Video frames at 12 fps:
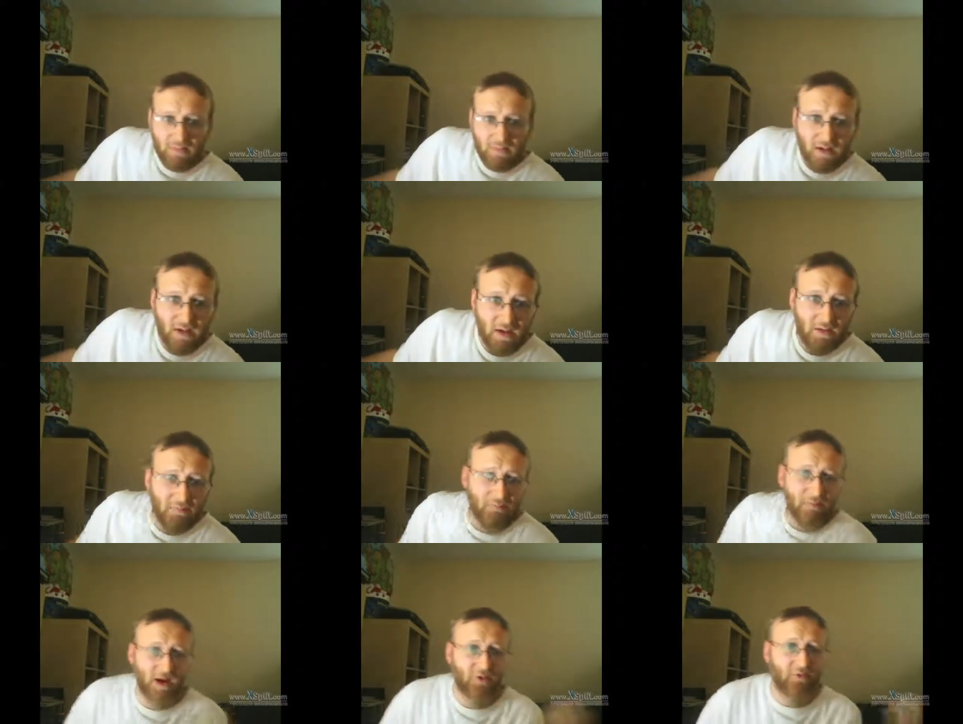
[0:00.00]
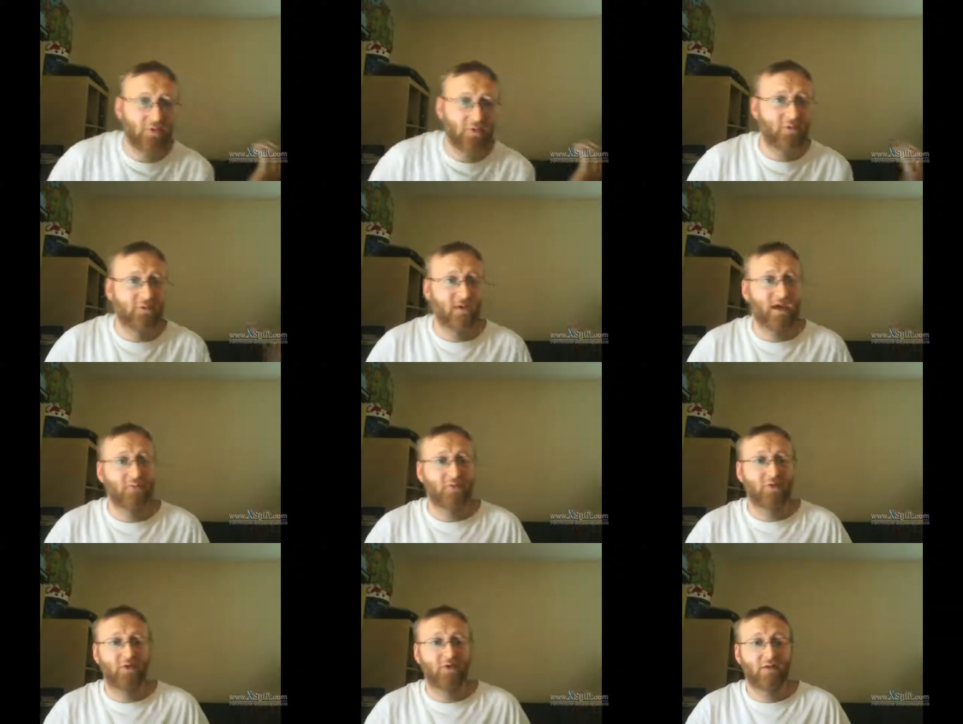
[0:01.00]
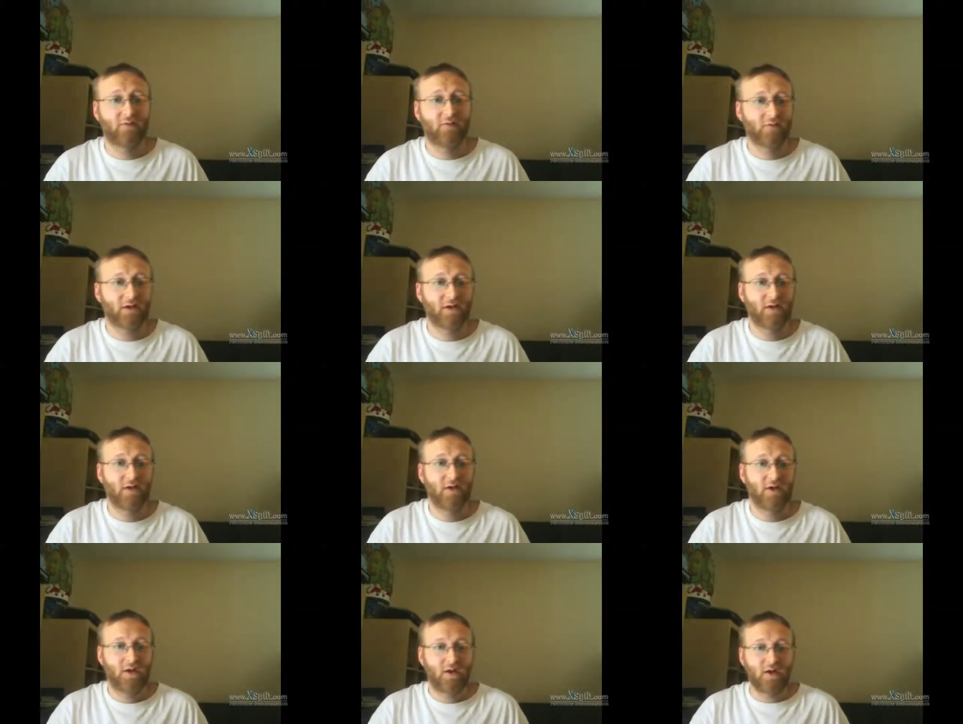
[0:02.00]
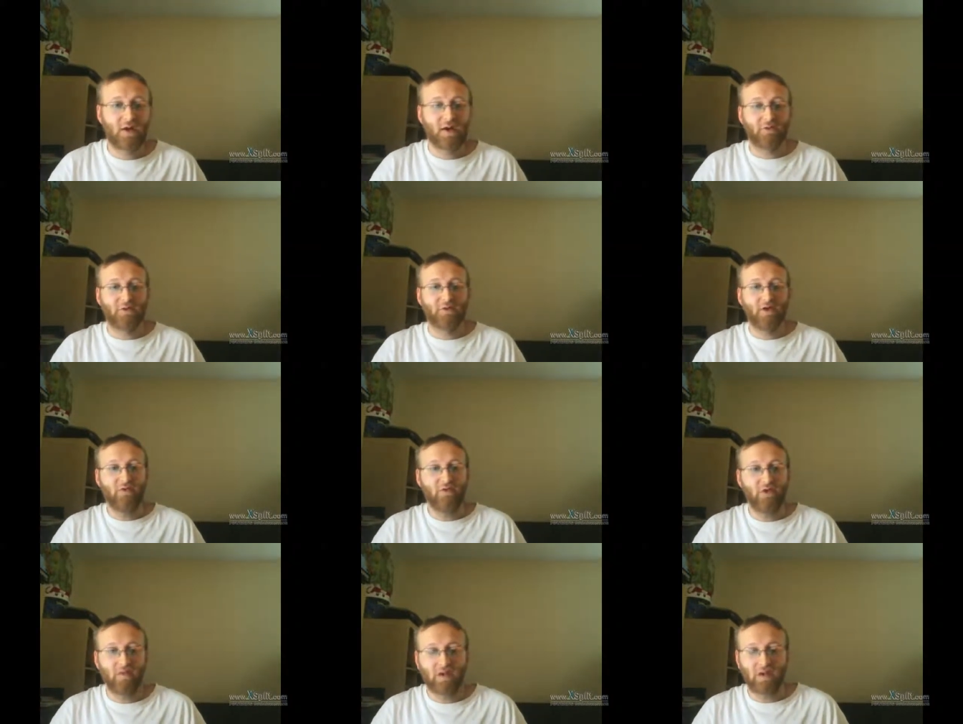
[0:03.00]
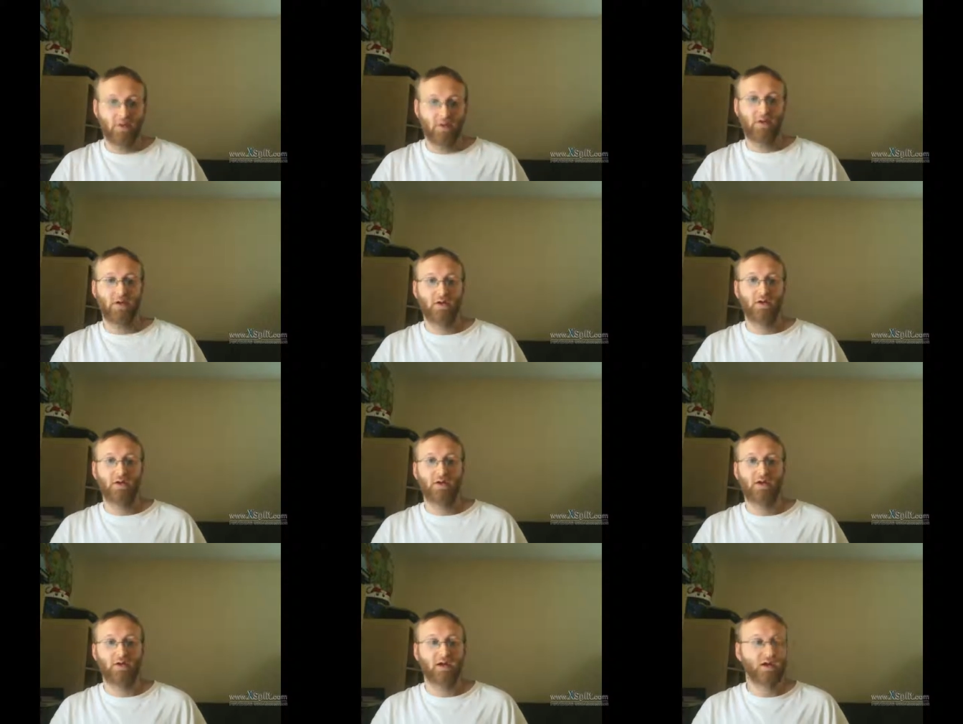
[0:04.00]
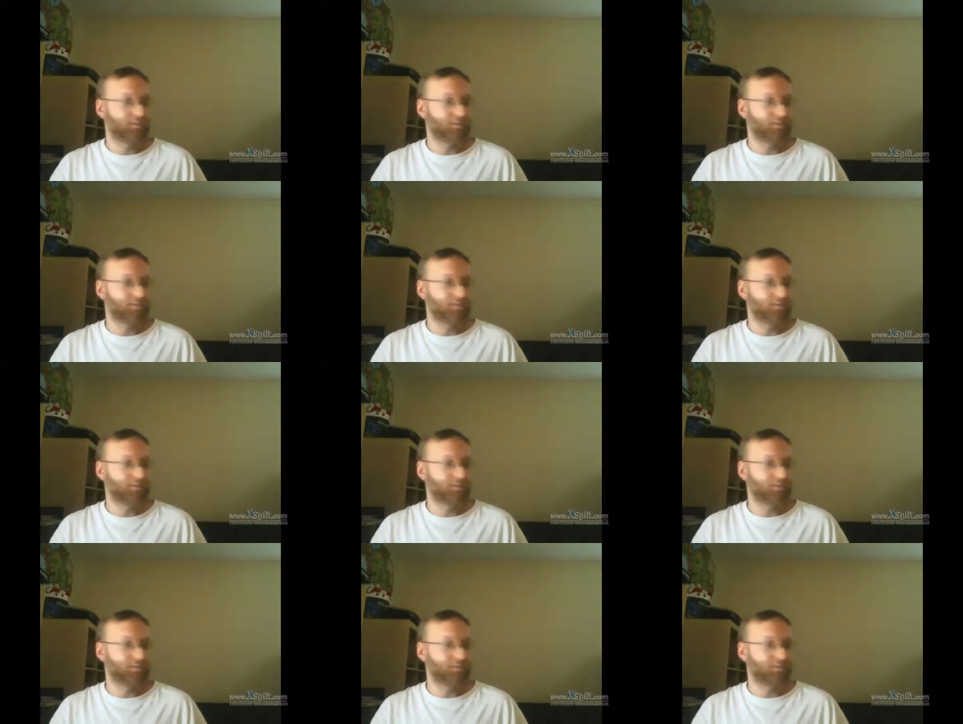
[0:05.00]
a box full of Game Boy stuff over there. Are you interested?" I'm like, "Hell yeah, I'm